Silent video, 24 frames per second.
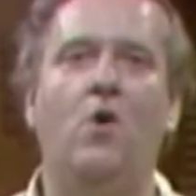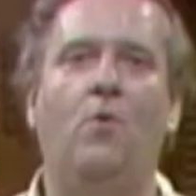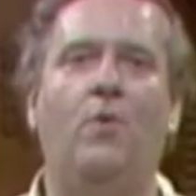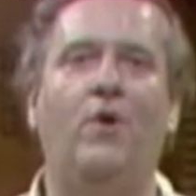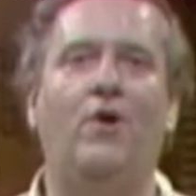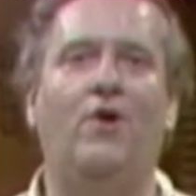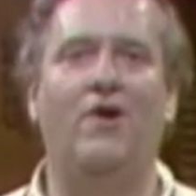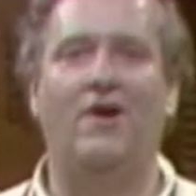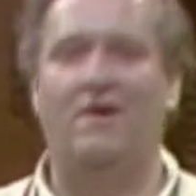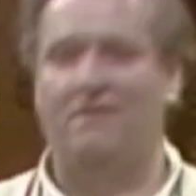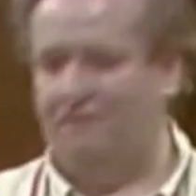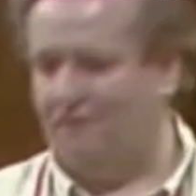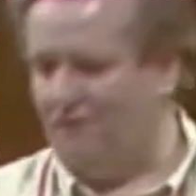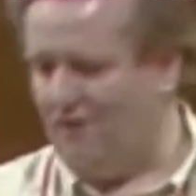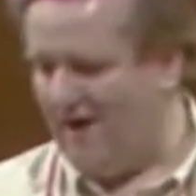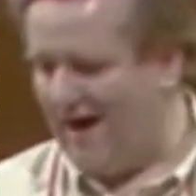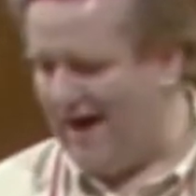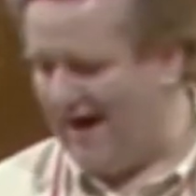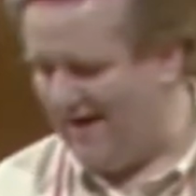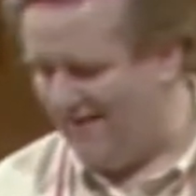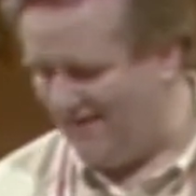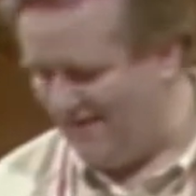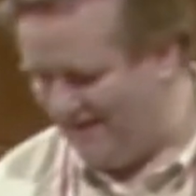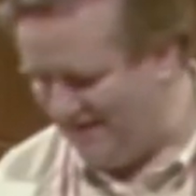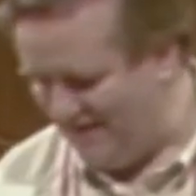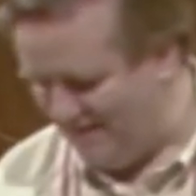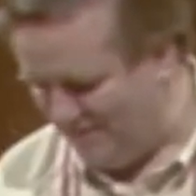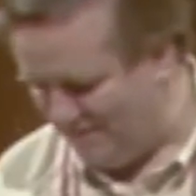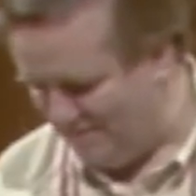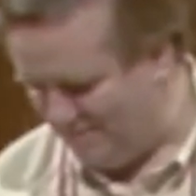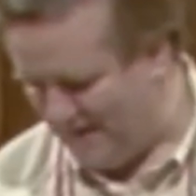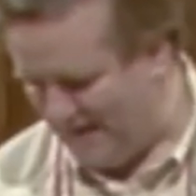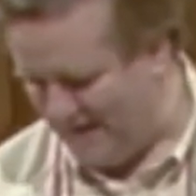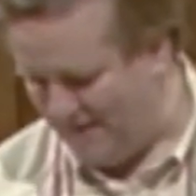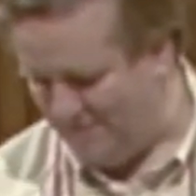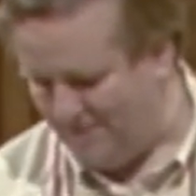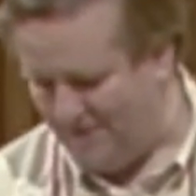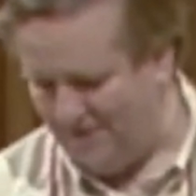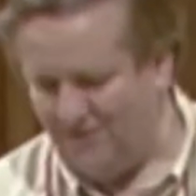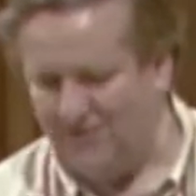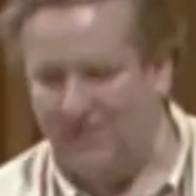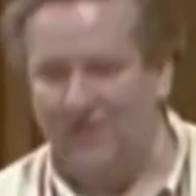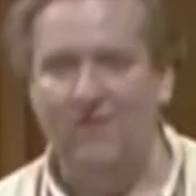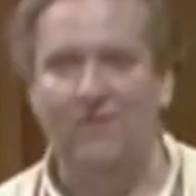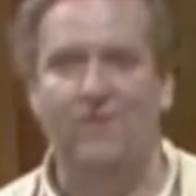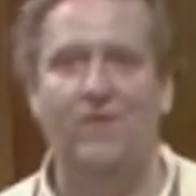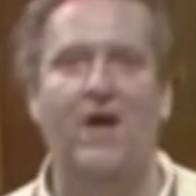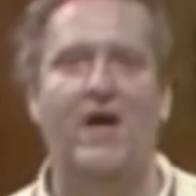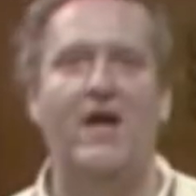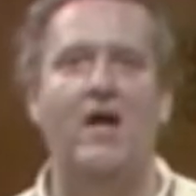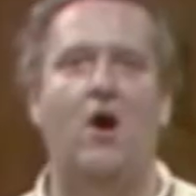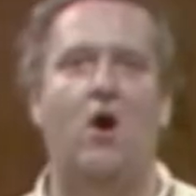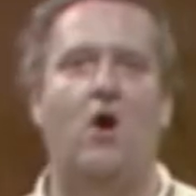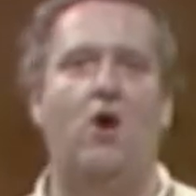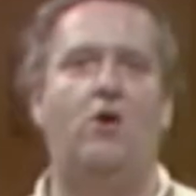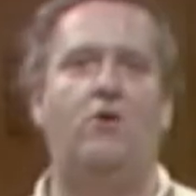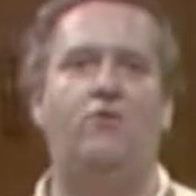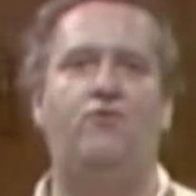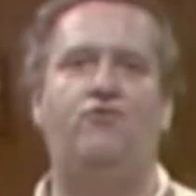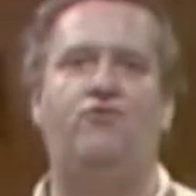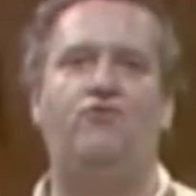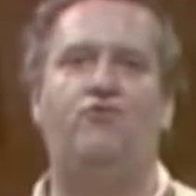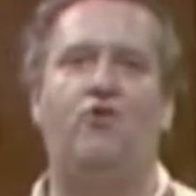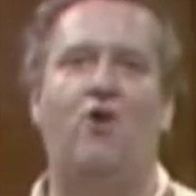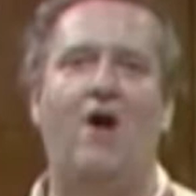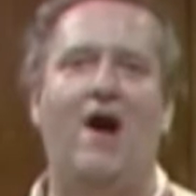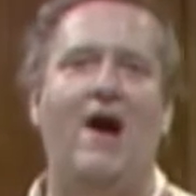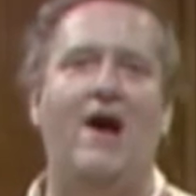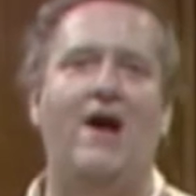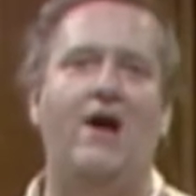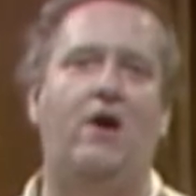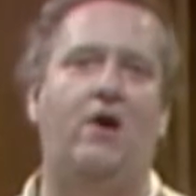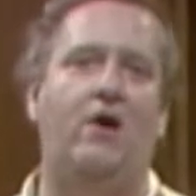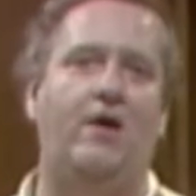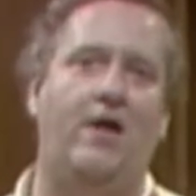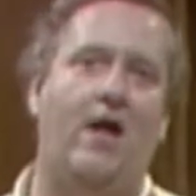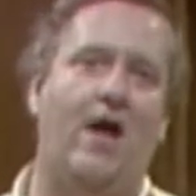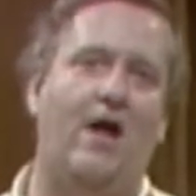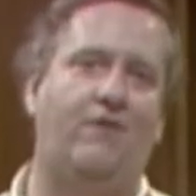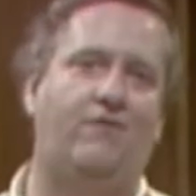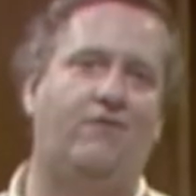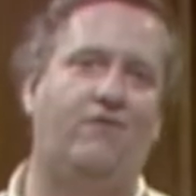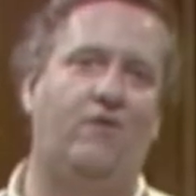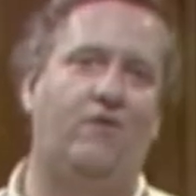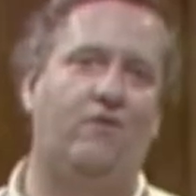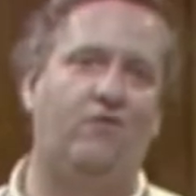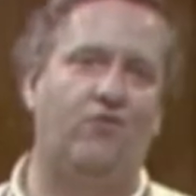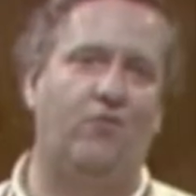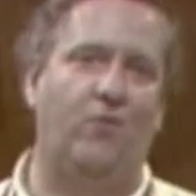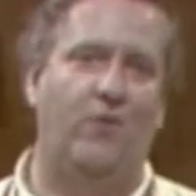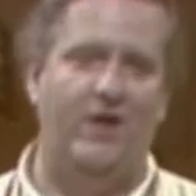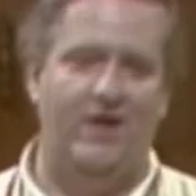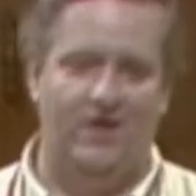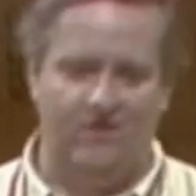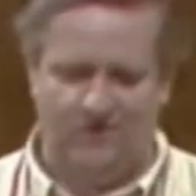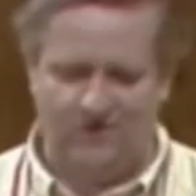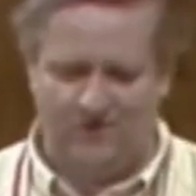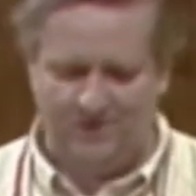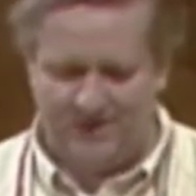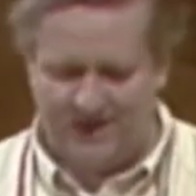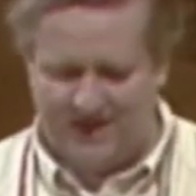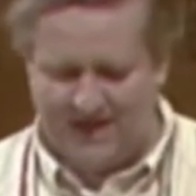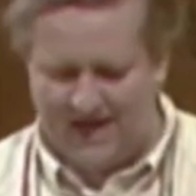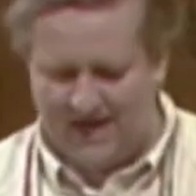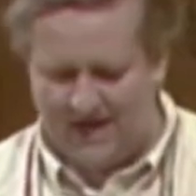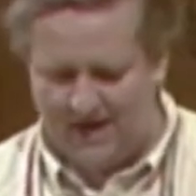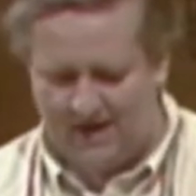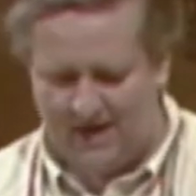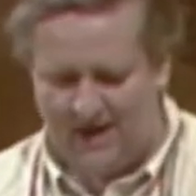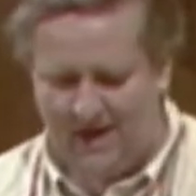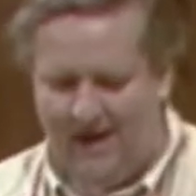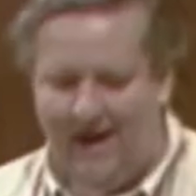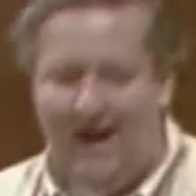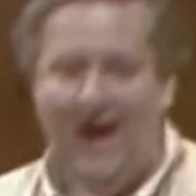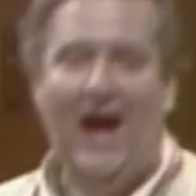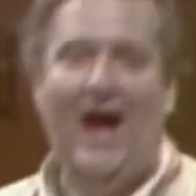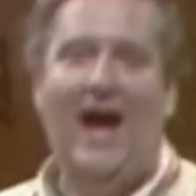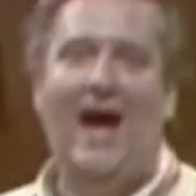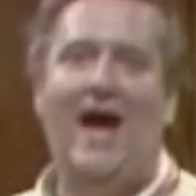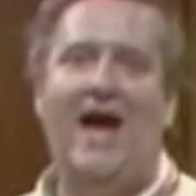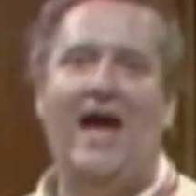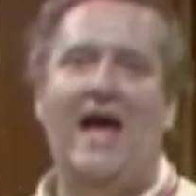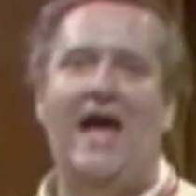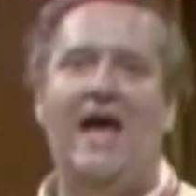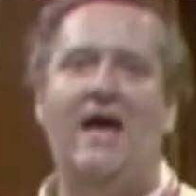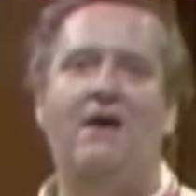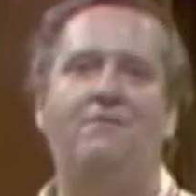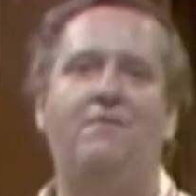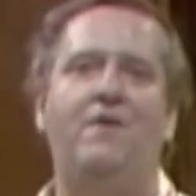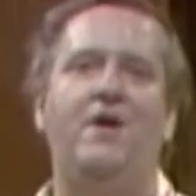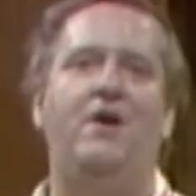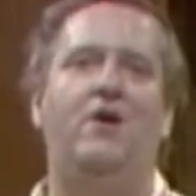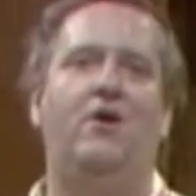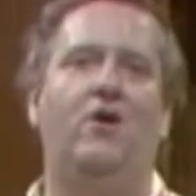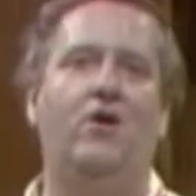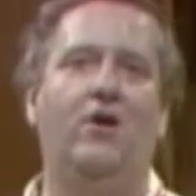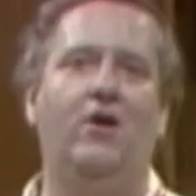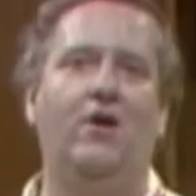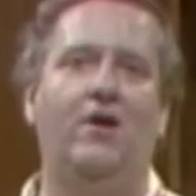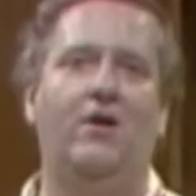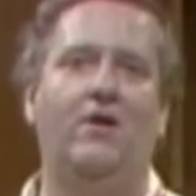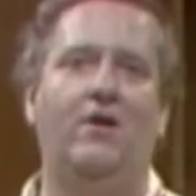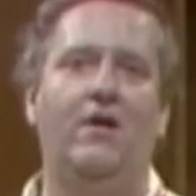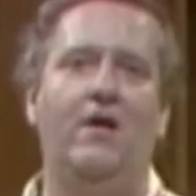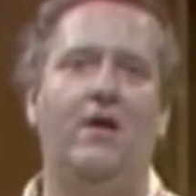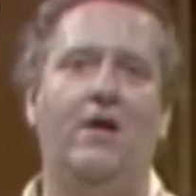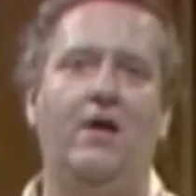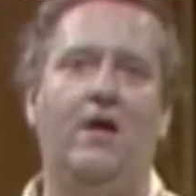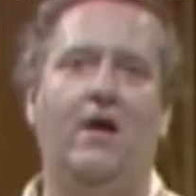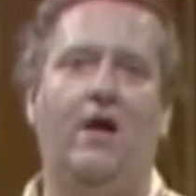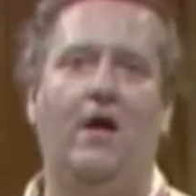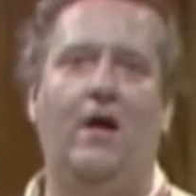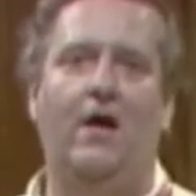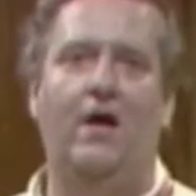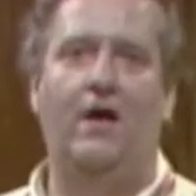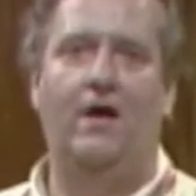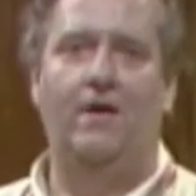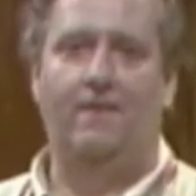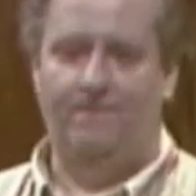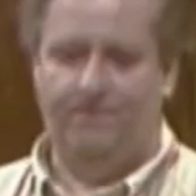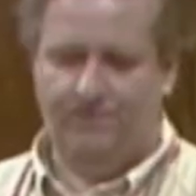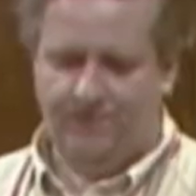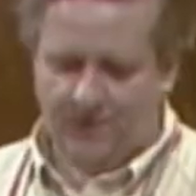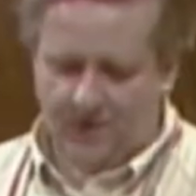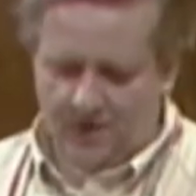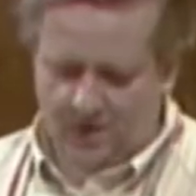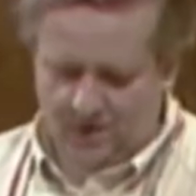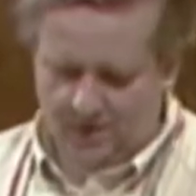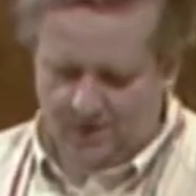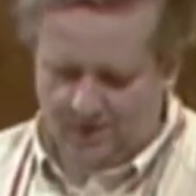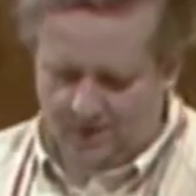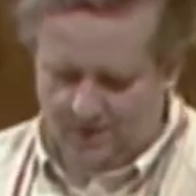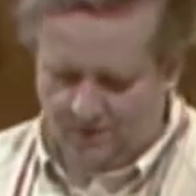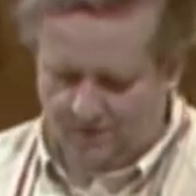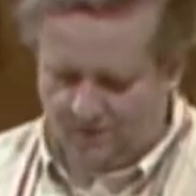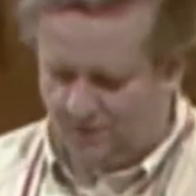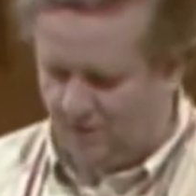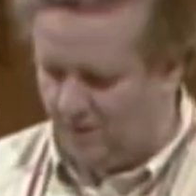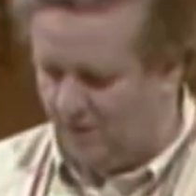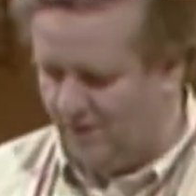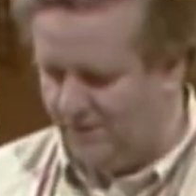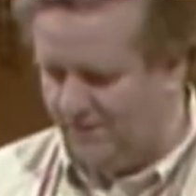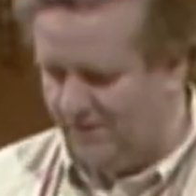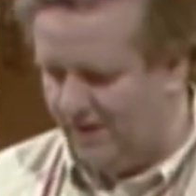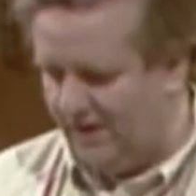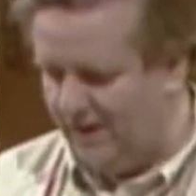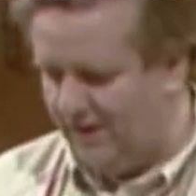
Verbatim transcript: we're going to fry these babies. They are drier, not so sweet as a banana. I have here a little uh, sort of a